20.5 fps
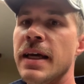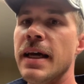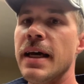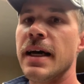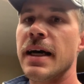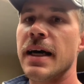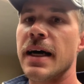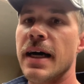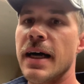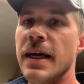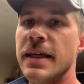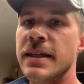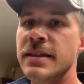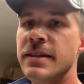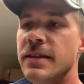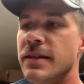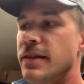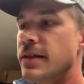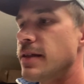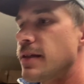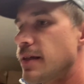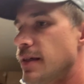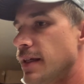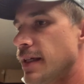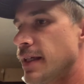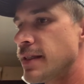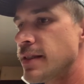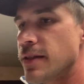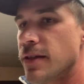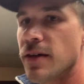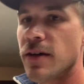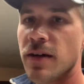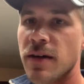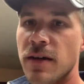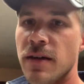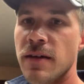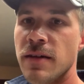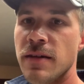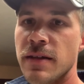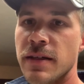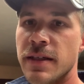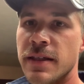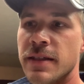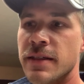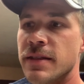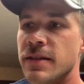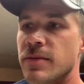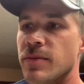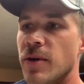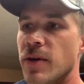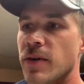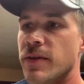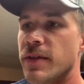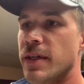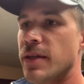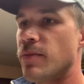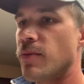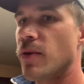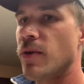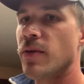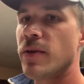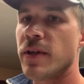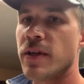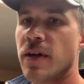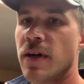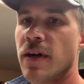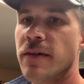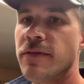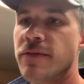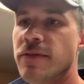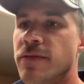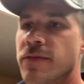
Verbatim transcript: uh, into the into the hull and into the boat. They had broken off of